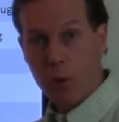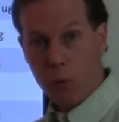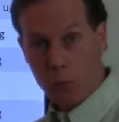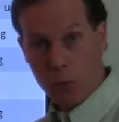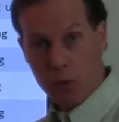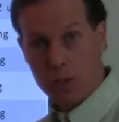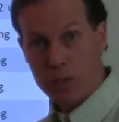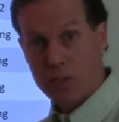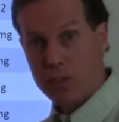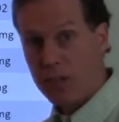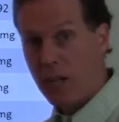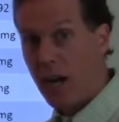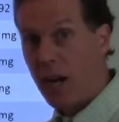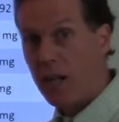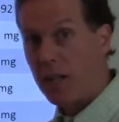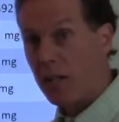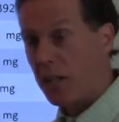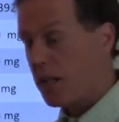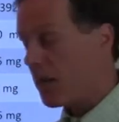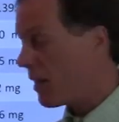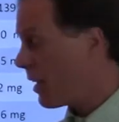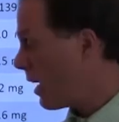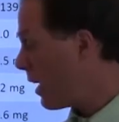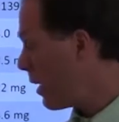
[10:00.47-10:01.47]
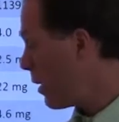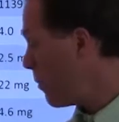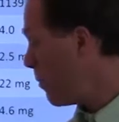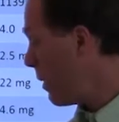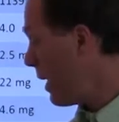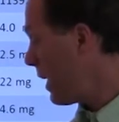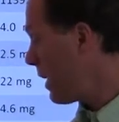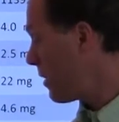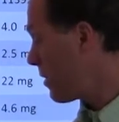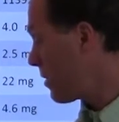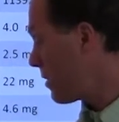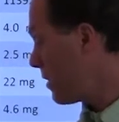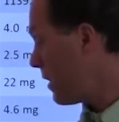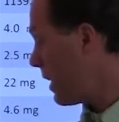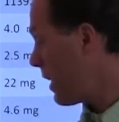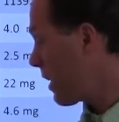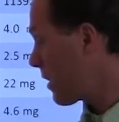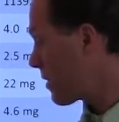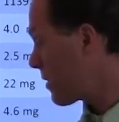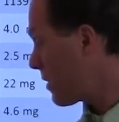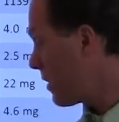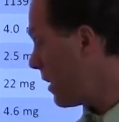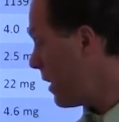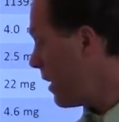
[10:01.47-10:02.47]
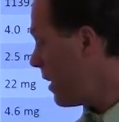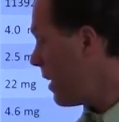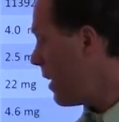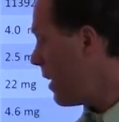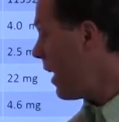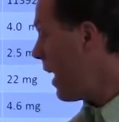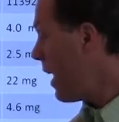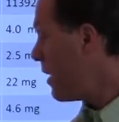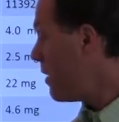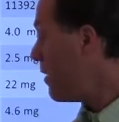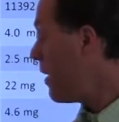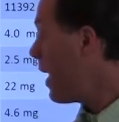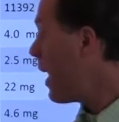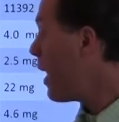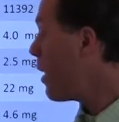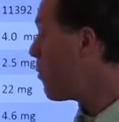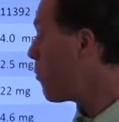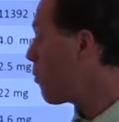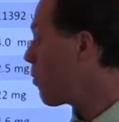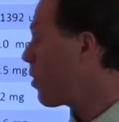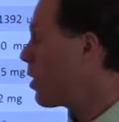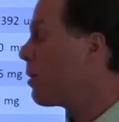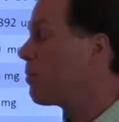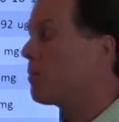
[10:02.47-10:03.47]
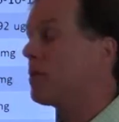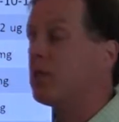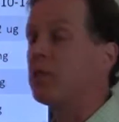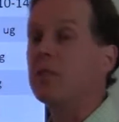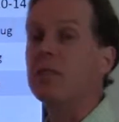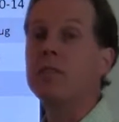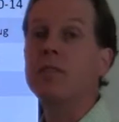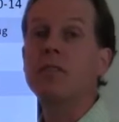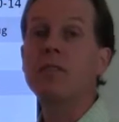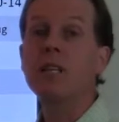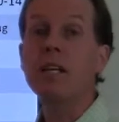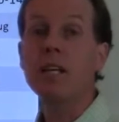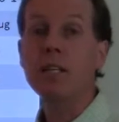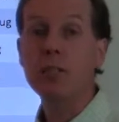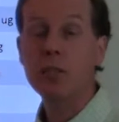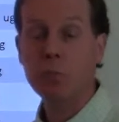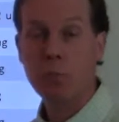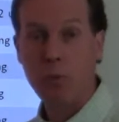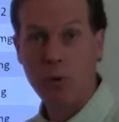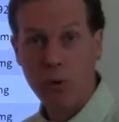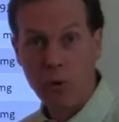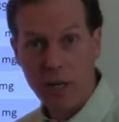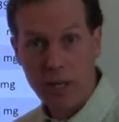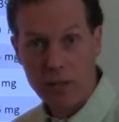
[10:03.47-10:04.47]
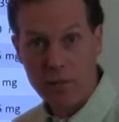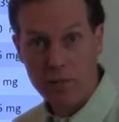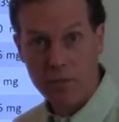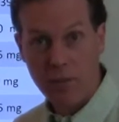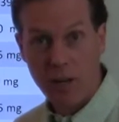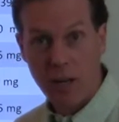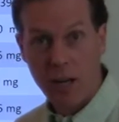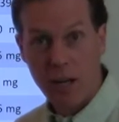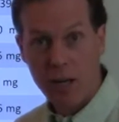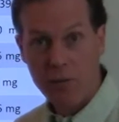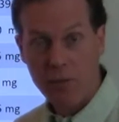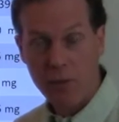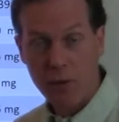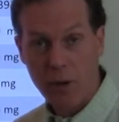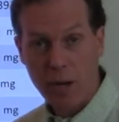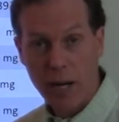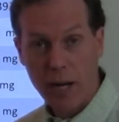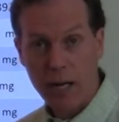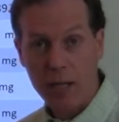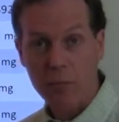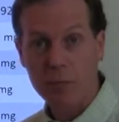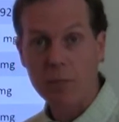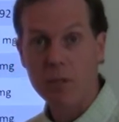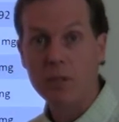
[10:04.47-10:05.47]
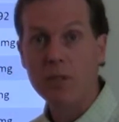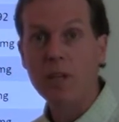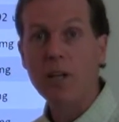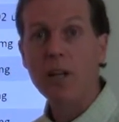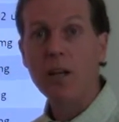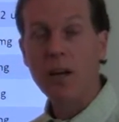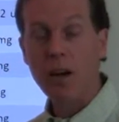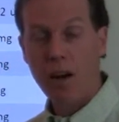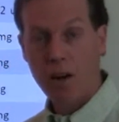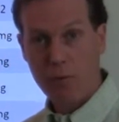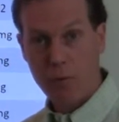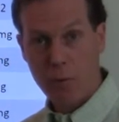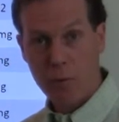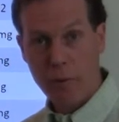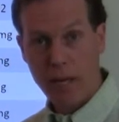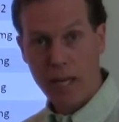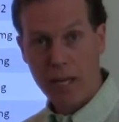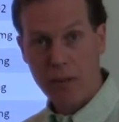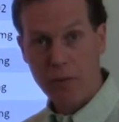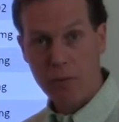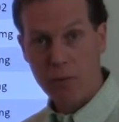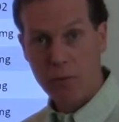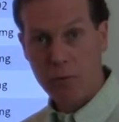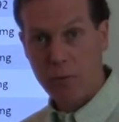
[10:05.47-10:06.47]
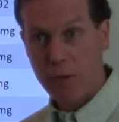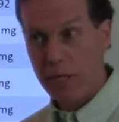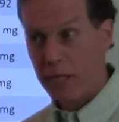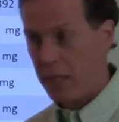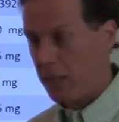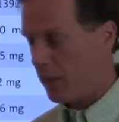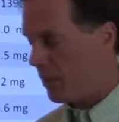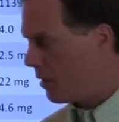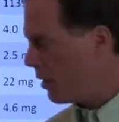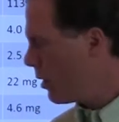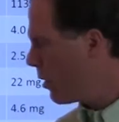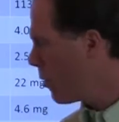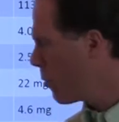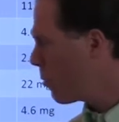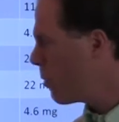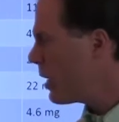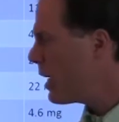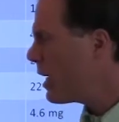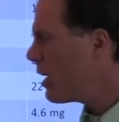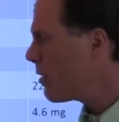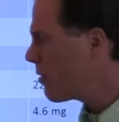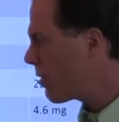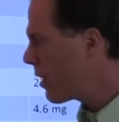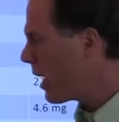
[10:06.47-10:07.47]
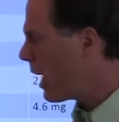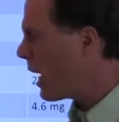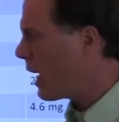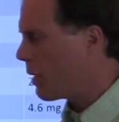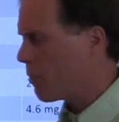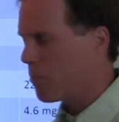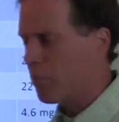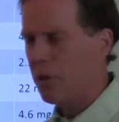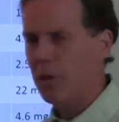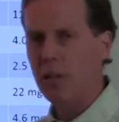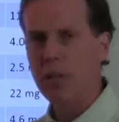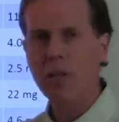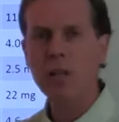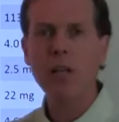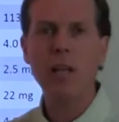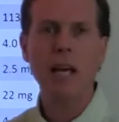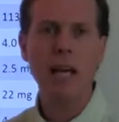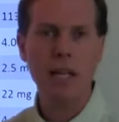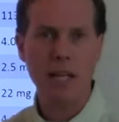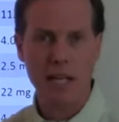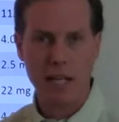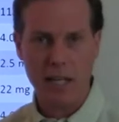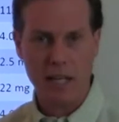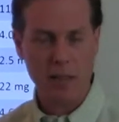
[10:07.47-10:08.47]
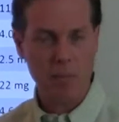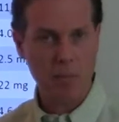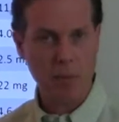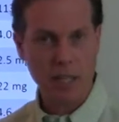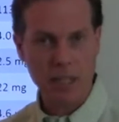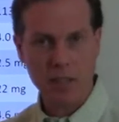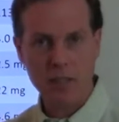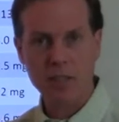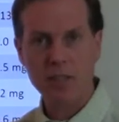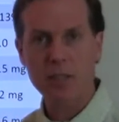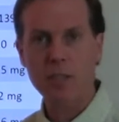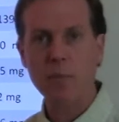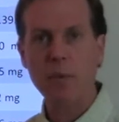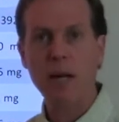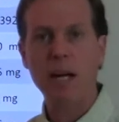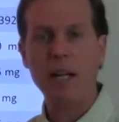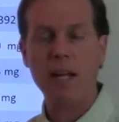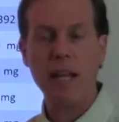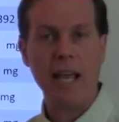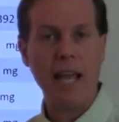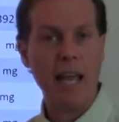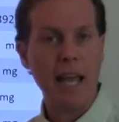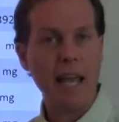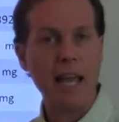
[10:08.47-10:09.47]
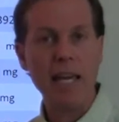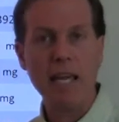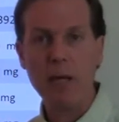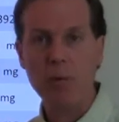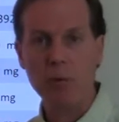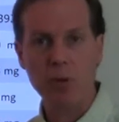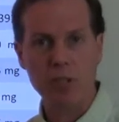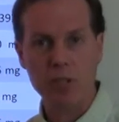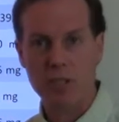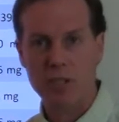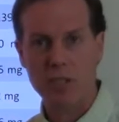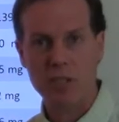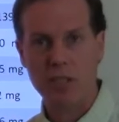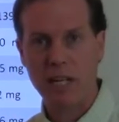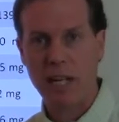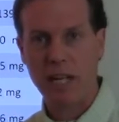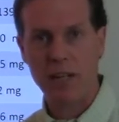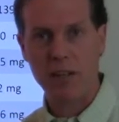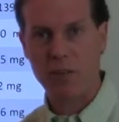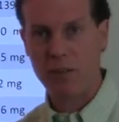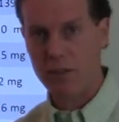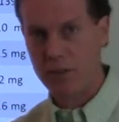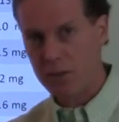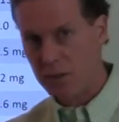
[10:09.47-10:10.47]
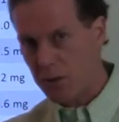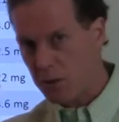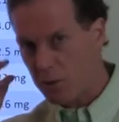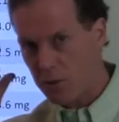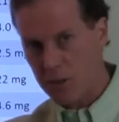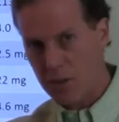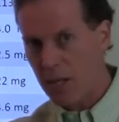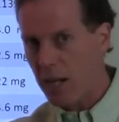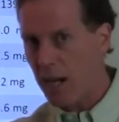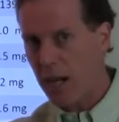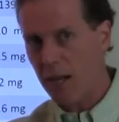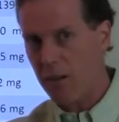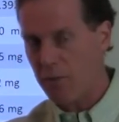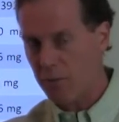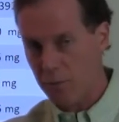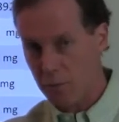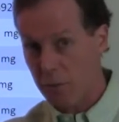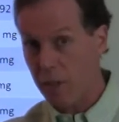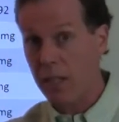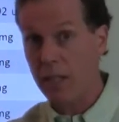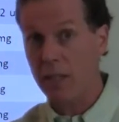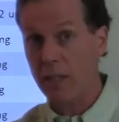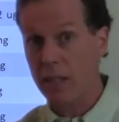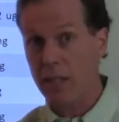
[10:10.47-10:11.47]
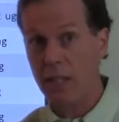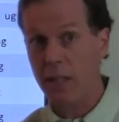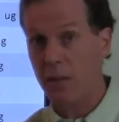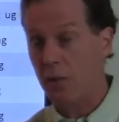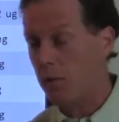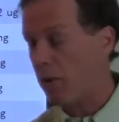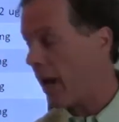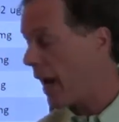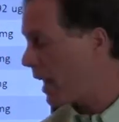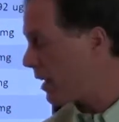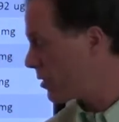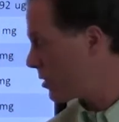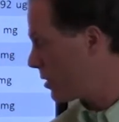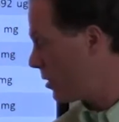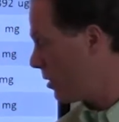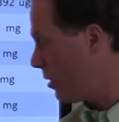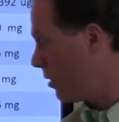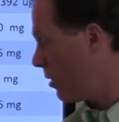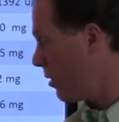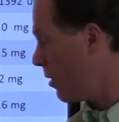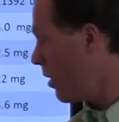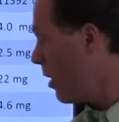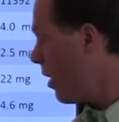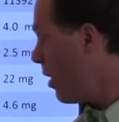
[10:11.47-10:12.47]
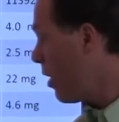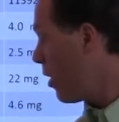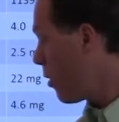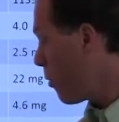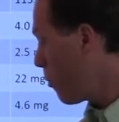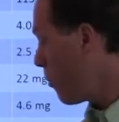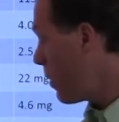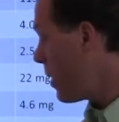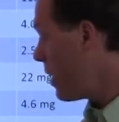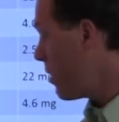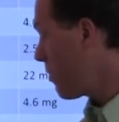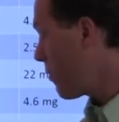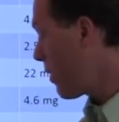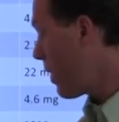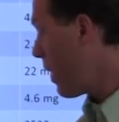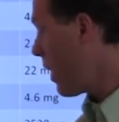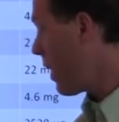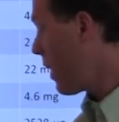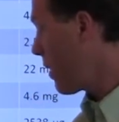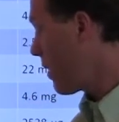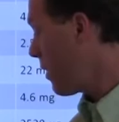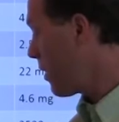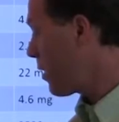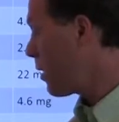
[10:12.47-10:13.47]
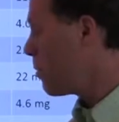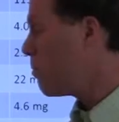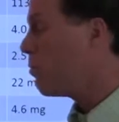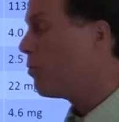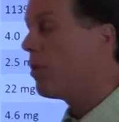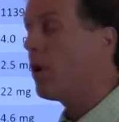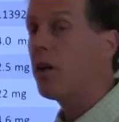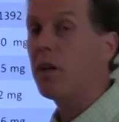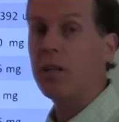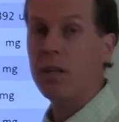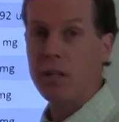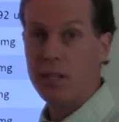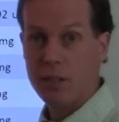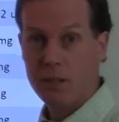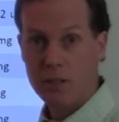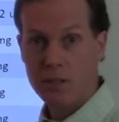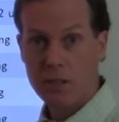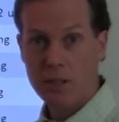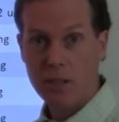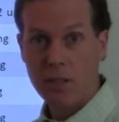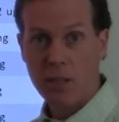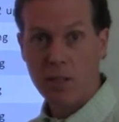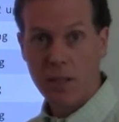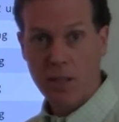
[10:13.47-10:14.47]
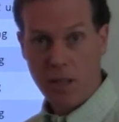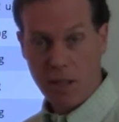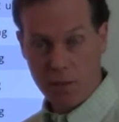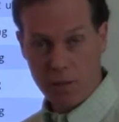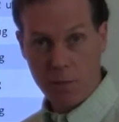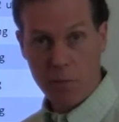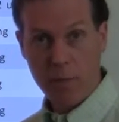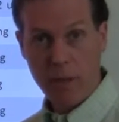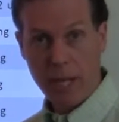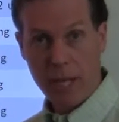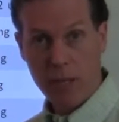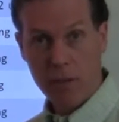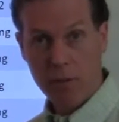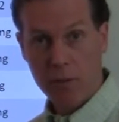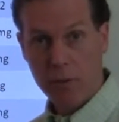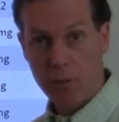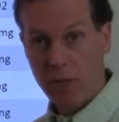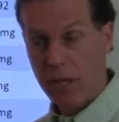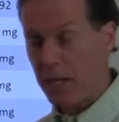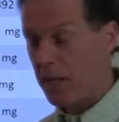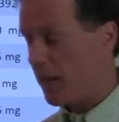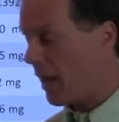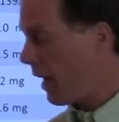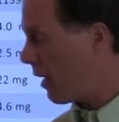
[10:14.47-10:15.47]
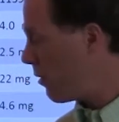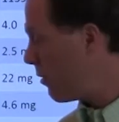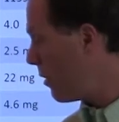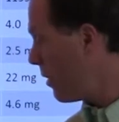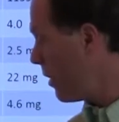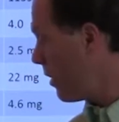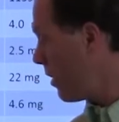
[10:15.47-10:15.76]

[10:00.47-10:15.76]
We're solid on omega six, and now we're up to six point five grams of omega three. We have got plenty by just about anyone's standards who's not really irrational. We have got an abundance of omega three now.